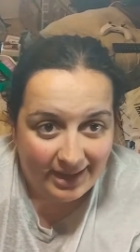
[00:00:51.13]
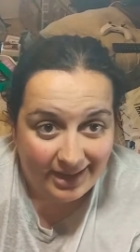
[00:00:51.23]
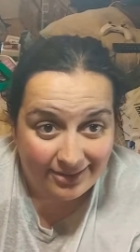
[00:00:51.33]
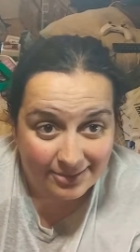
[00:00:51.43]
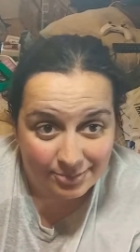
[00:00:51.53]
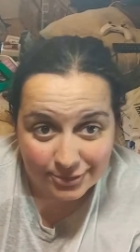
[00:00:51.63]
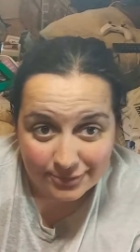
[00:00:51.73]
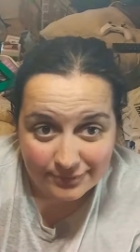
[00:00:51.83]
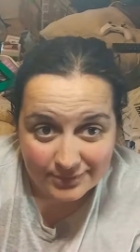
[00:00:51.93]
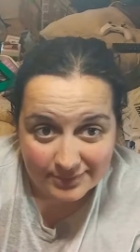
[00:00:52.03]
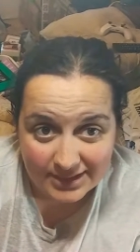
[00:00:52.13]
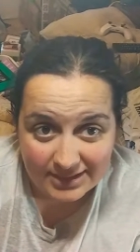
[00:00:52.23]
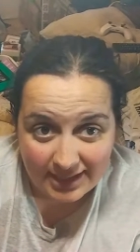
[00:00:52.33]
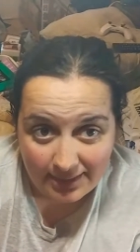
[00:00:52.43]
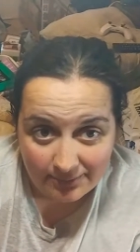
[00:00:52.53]
I got approved to read
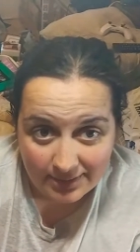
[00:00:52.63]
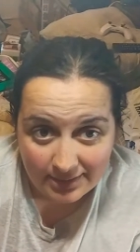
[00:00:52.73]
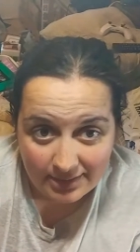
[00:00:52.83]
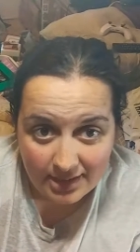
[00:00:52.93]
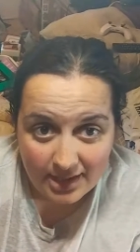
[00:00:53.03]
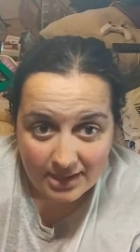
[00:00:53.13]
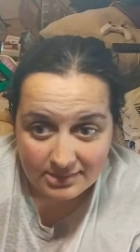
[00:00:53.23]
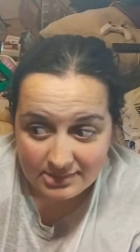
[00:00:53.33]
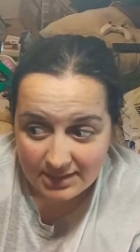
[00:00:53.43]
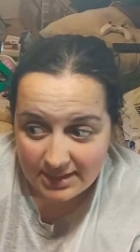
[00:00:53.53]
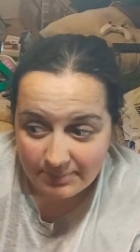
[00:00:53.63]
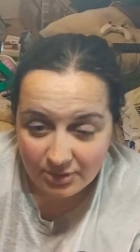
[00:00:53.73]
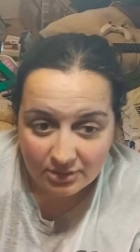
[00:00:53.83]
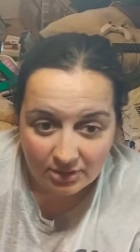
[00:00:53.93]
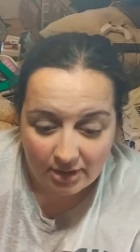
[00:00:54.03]
that one as an
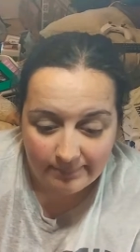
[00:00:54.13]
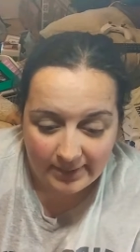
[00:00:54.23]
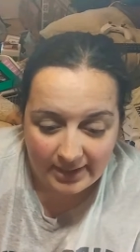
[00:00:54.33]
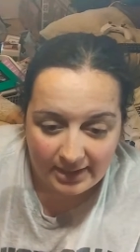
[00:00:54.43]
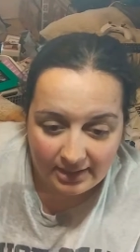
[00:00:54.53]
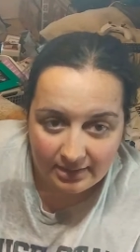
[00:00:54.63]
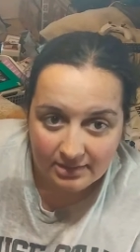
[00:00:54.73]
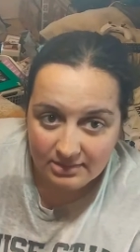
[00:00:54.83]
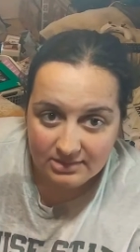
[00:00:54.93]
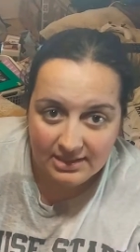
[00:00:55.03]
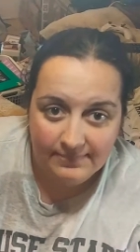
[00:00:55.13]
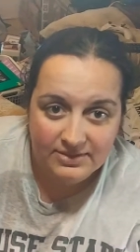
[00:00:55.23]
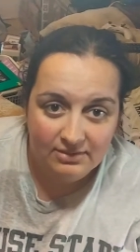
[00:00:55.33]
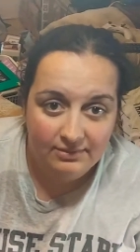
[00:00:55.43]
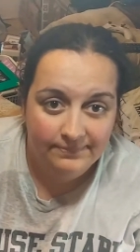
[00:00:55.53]
ebook on my
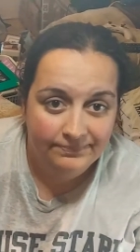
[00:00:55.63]
Samsung